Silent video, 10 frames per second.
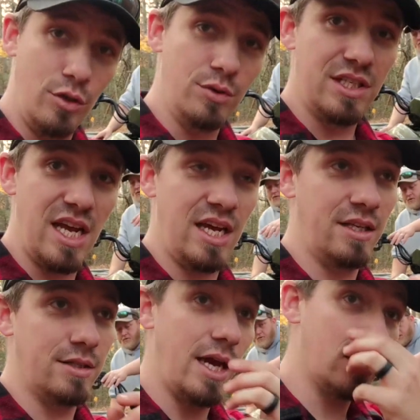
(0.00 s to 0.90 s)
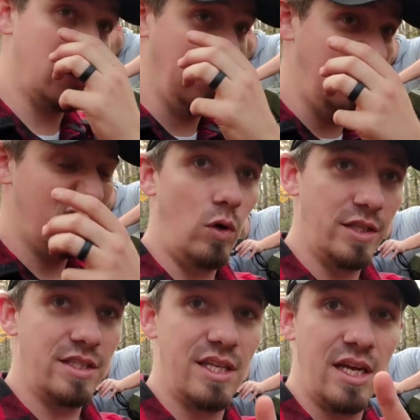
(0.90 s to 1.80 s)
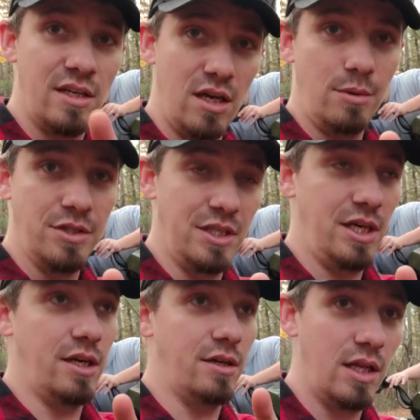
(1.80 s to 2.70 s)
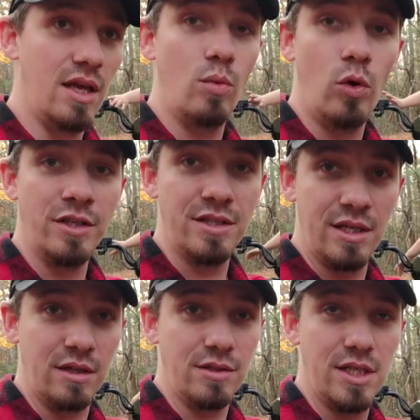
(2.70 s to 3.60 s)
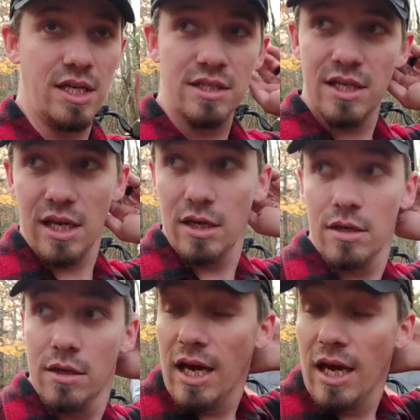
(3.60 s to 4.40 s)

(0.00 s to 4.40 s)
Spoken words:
2 stands, actually 1 stand double set and then 1 single set stand.